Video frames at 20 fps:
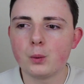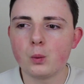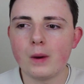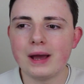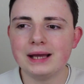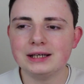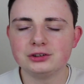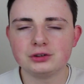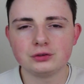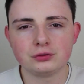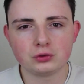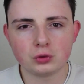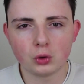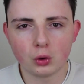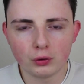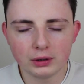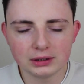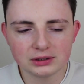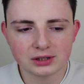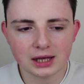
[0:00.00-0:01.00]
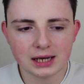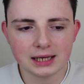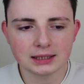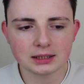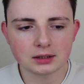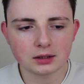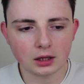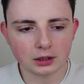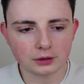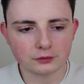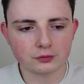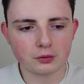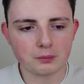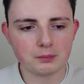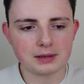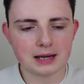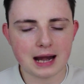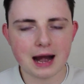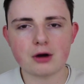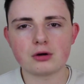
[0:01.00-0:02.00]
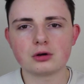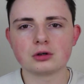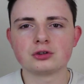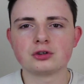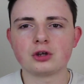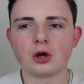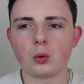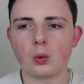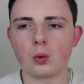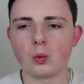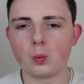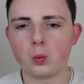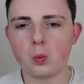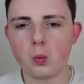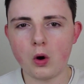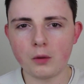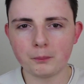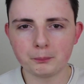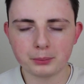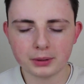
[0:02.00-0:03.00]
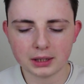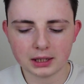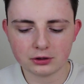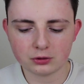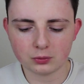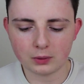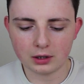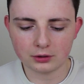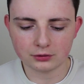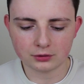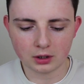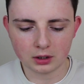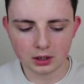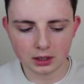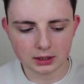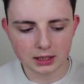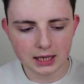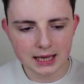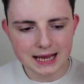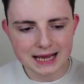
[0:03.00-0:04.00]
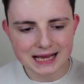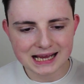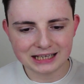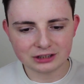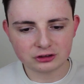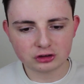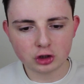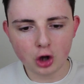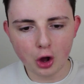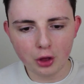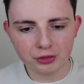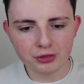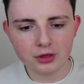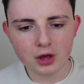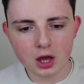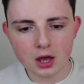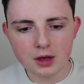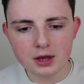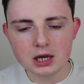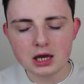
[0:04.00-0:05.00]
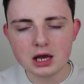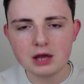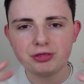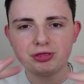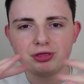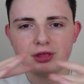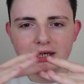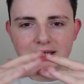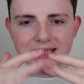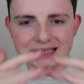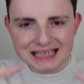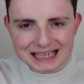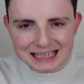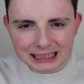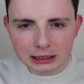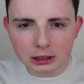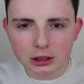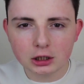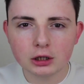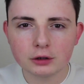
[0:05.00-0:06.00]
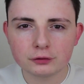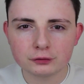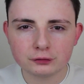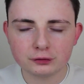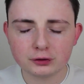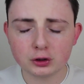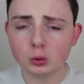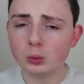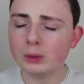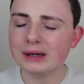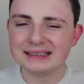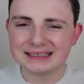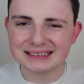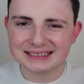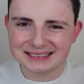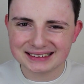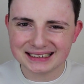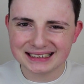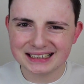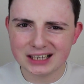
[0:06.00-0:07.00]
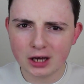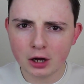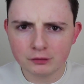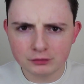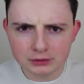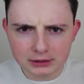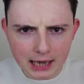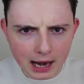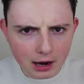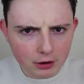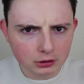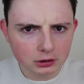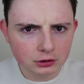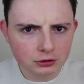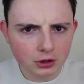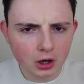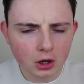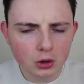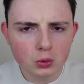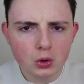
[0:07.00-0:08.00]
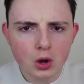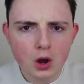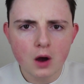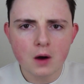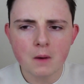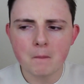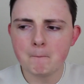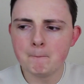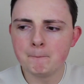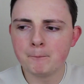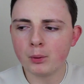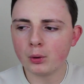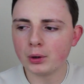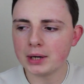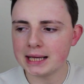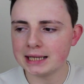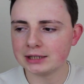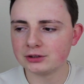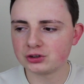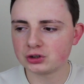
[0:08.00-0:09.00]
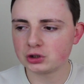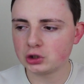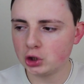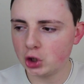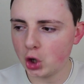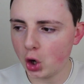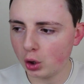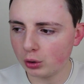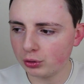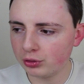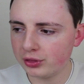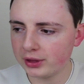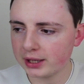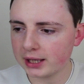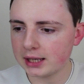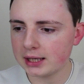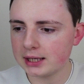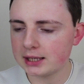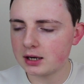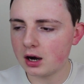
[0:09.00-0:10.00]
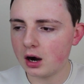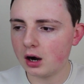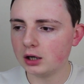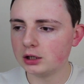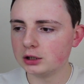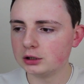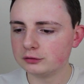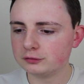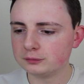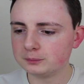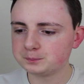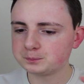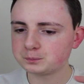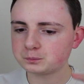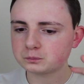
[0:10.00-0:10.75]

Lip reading: ways of storytelling, like from Naruto and One Piece, where it's kind of like it's got the linear fluidity of Naruto, but it's got the kind of